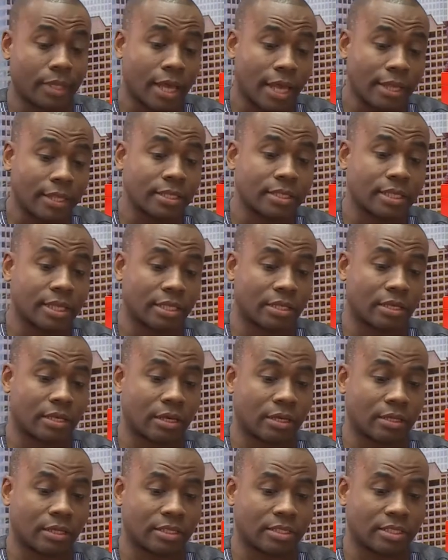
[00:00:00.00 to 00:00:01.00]
I think that
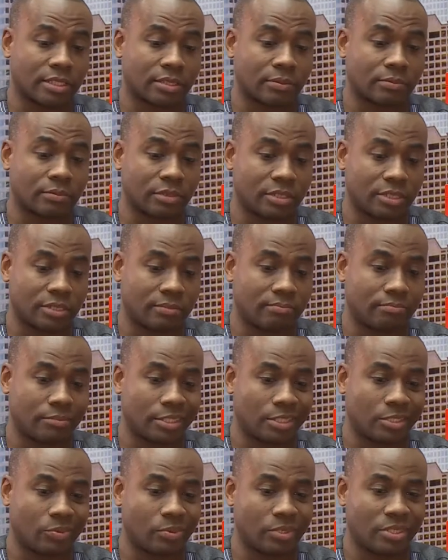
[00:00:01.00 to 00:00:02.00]
the the system just
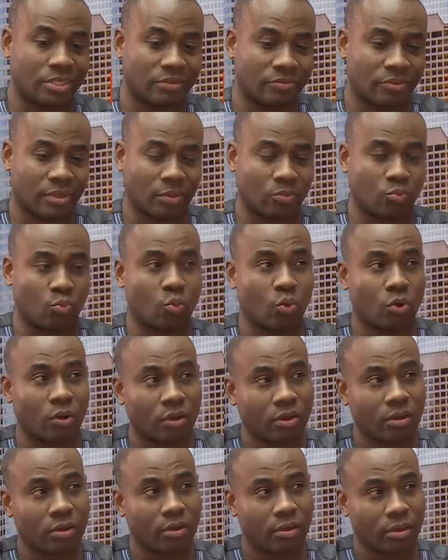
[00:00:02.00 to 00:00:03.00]
needs to be developed
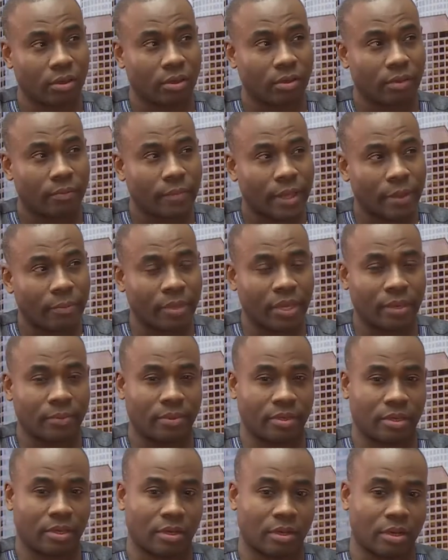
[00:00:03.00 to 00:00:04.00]
more. Like
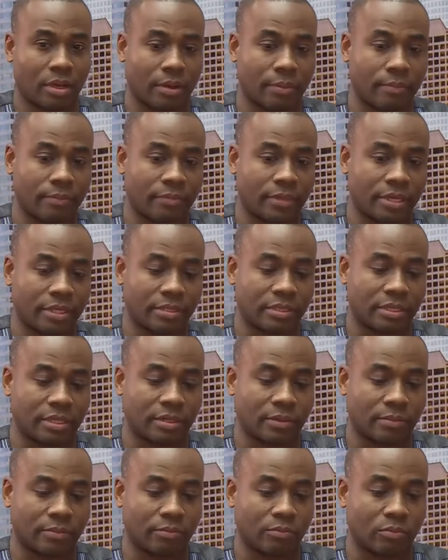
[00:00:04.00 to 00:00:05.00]
maybe there, um, like
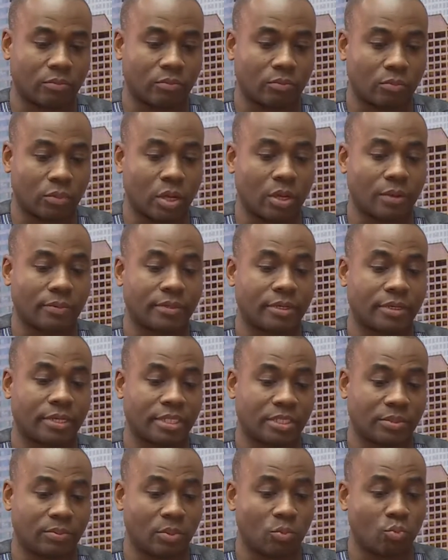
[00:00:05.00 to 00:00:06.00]
there, uh, there
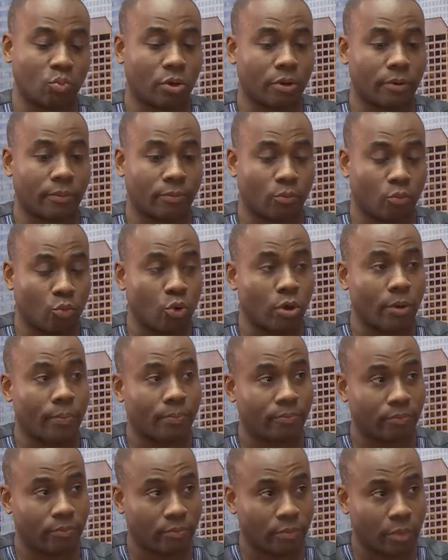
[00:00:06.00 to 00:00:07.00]
needs to be more more
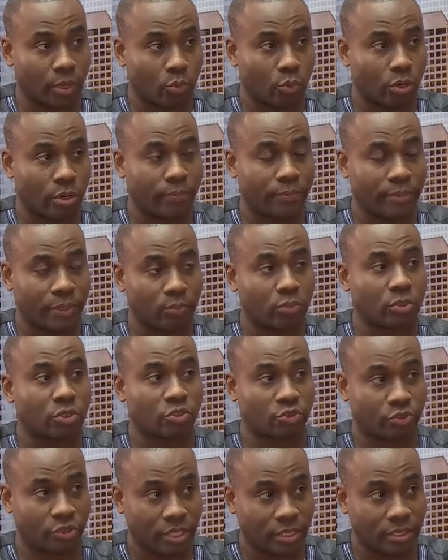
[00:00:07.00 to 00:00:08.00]
more people
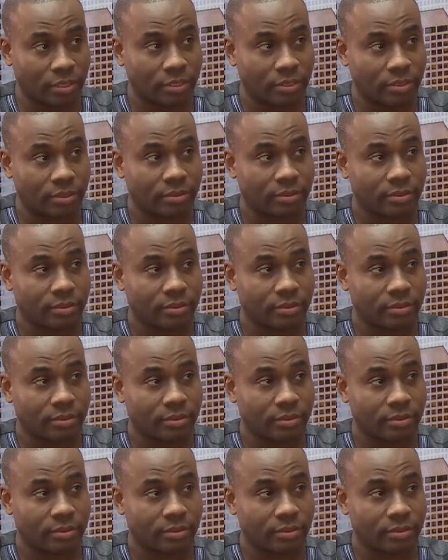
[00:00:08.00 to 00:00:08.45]
trained,